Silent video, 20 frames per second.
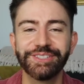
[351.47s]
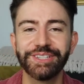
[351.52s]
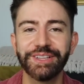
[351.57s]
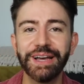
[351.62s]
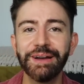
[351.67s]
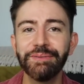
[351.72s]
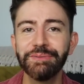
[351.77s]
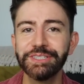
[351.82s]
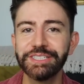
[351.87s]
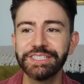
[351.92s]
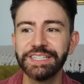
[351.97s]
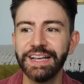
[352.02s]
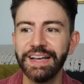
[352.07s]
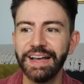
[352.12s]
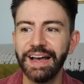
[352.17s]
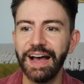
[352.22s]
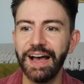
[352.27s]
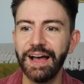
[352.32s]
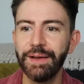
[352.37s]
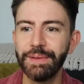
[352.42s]
So that was
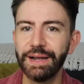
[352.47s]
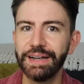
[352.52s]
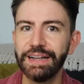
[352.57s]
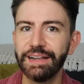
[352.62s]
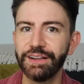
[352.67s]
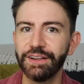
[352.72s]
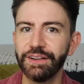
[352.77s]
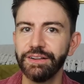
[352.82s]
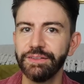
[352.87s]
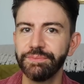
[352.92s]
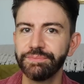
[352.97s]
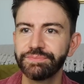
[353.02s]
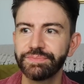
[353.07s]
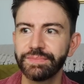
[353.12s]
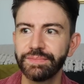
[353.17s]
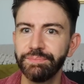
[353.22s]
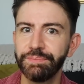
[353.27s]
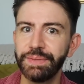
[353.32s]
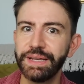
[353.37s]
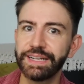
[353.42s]
a little
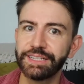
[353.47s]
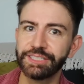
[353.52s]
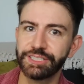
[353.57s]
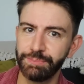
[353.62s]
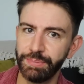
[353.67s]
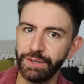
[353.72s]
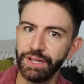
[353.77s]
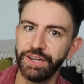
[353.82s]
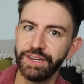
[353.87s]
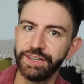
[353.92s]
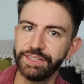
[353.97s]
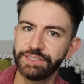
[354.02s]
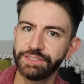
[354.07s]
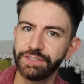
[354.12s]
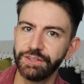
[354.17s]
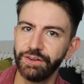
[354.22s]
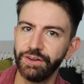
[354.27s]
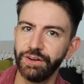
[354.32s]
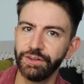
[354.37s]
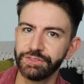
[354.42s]
big
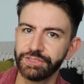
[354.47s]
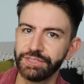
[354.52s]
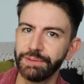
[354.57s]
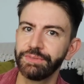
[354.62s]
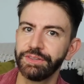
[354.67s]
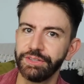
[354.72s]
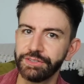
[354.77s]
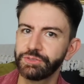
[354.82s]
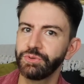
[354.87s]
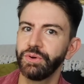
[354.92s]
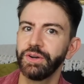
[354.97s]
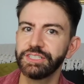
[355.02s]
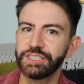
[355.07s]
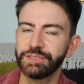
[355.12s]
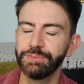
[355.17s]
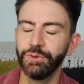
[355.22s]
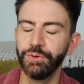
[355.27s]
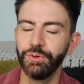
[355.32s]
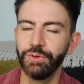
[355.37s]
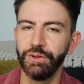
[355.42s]
splurge on something that's quite
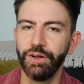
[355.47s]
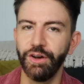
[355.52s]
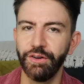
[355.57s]
small,